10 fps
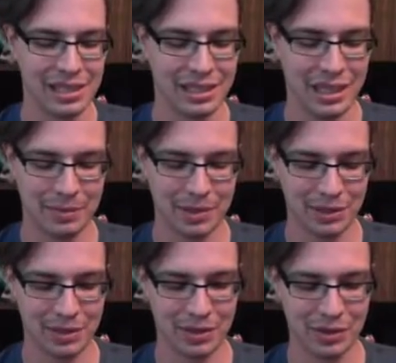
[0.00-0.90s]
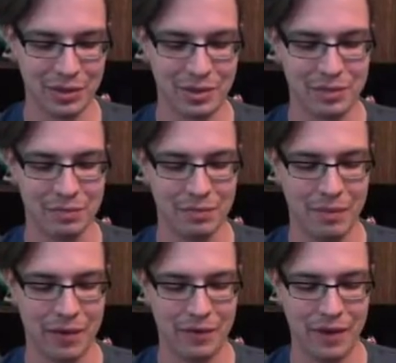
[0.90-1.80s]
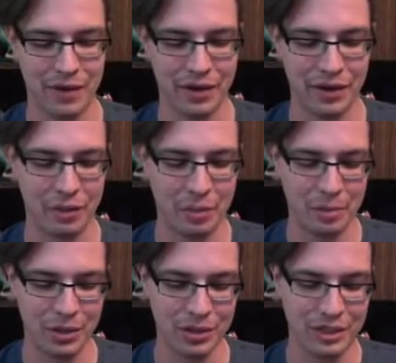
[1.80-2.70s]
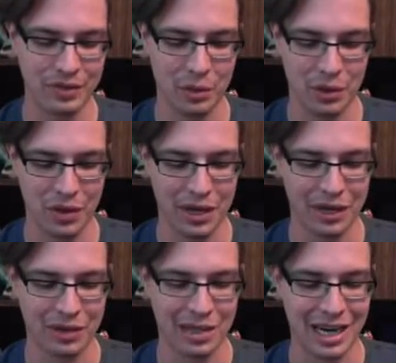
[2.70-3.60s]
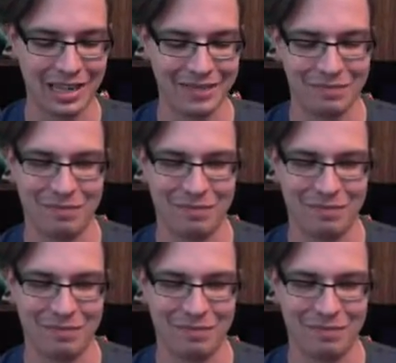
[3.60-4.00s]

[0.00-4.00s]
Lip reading: Zapdos was always my favorite of the 3 birds, even though I thought he looked kind of a